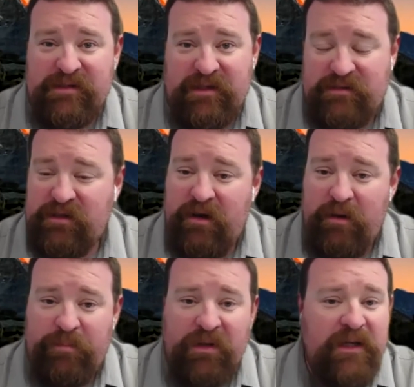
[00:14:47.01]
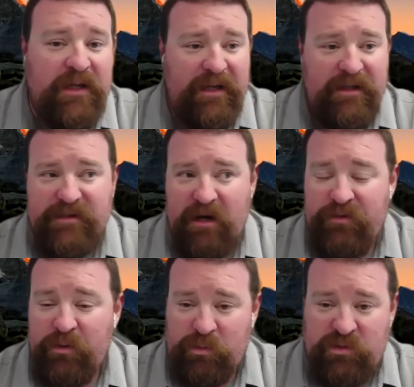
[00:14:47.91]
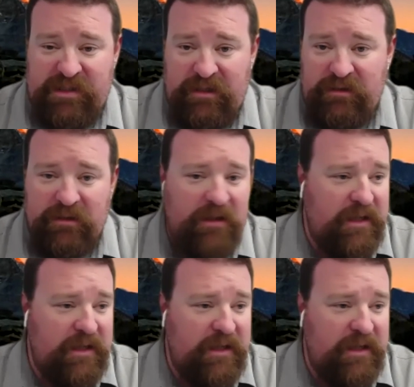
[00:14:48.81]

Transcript: Kids get up, it's out of their routine,